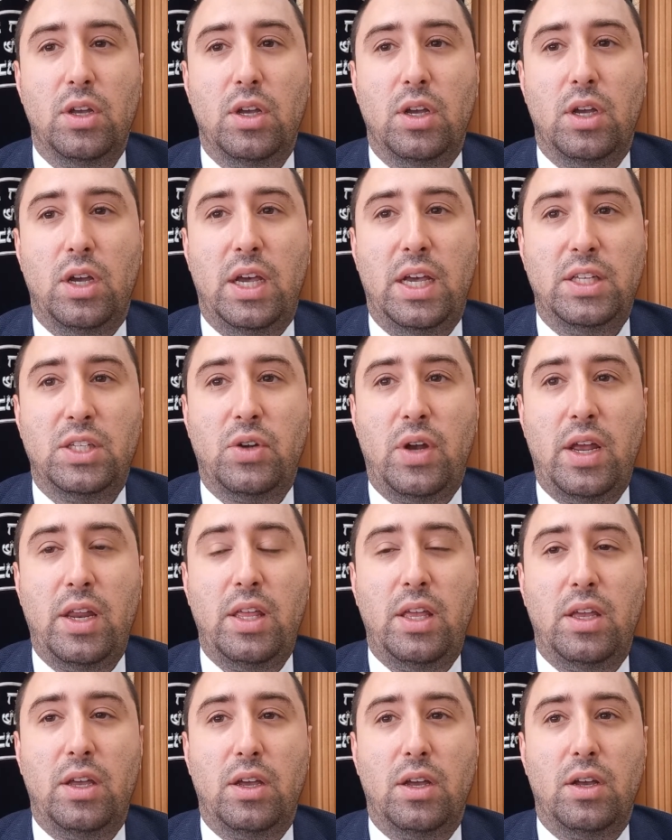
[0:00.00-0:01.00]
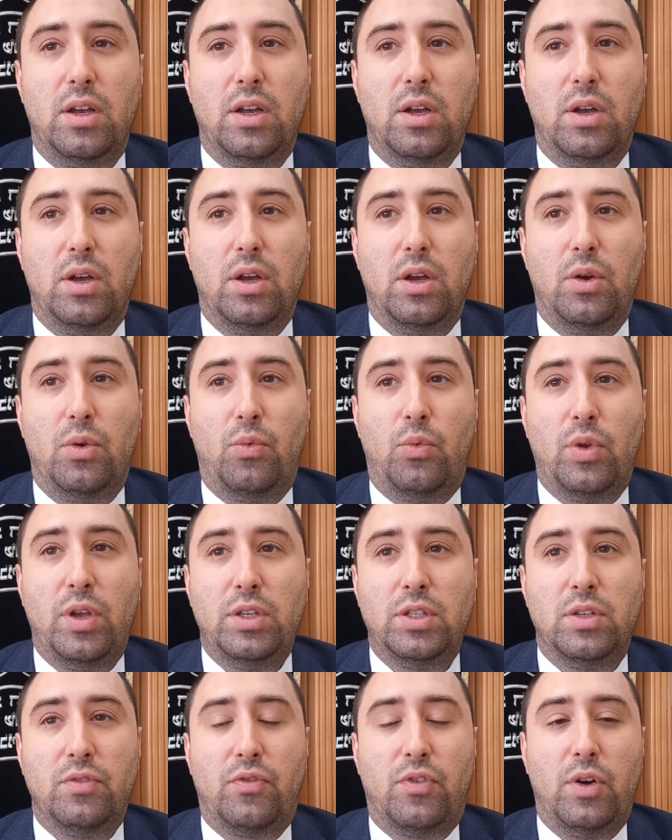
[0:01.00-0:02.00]
Is there any
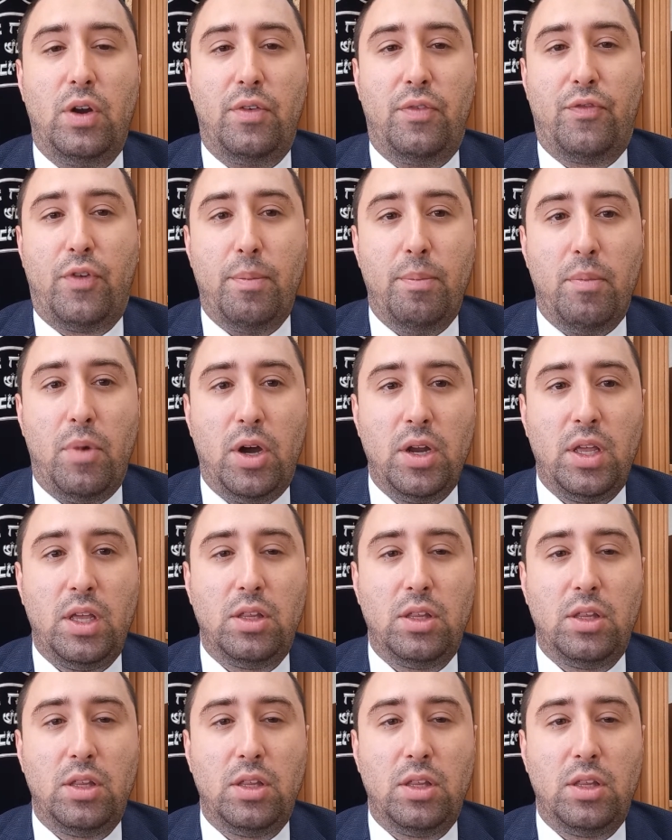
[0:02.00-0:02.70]
reason for money?